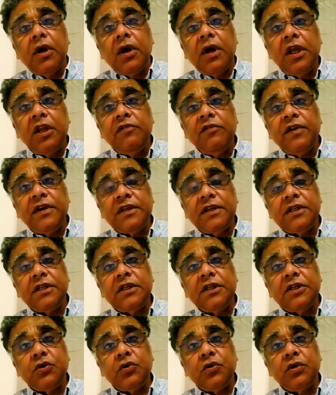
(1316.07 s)

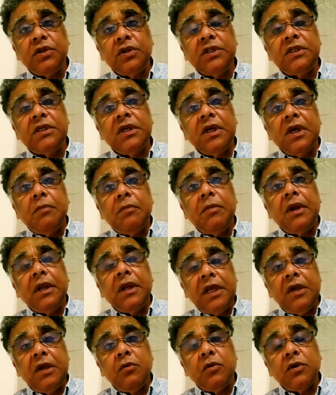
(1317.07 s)
university students, but
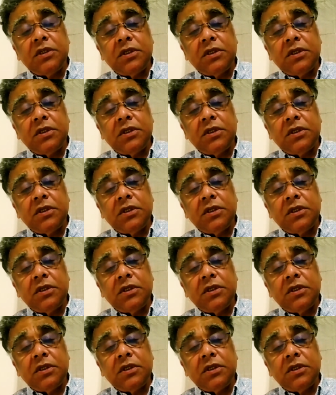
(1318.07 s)
he